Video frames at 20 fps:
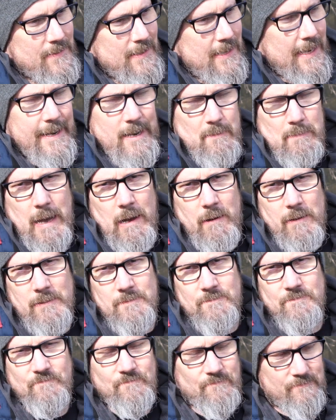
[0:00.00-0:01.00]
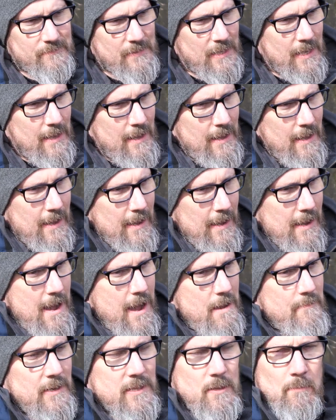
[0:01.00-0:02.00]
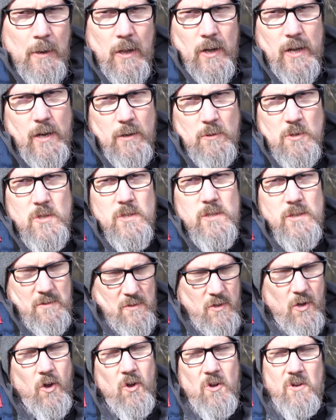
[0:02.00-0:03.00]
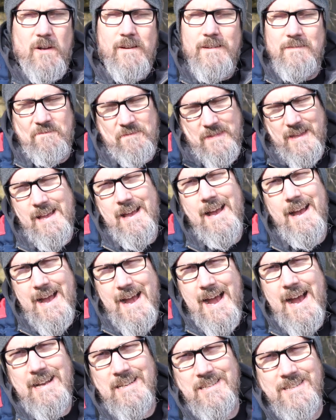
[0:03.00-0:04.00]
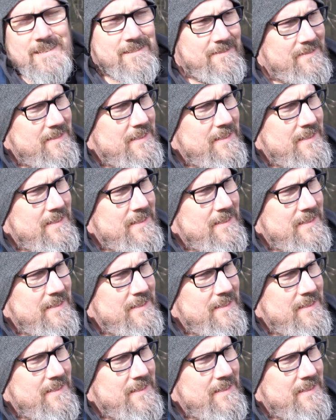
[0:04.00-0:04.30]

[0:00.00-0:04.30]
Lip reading: Lady Bower. I'm at the plug holes, or as